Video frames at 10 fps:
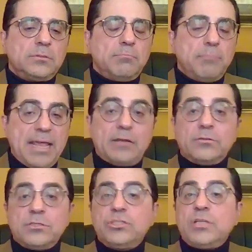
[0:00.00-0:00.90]

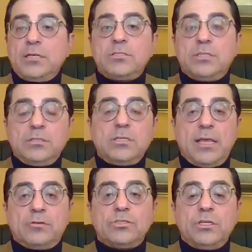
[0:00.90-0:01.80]
matter is changed into
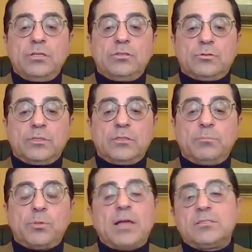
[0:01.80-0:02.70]
energy during the
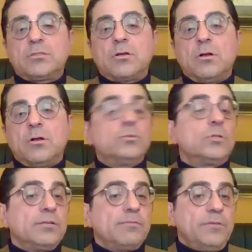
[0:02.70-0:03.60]
process called
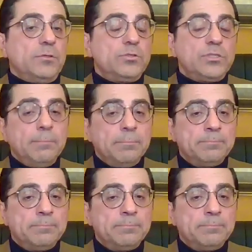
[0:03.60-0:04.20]
nuclear fusion.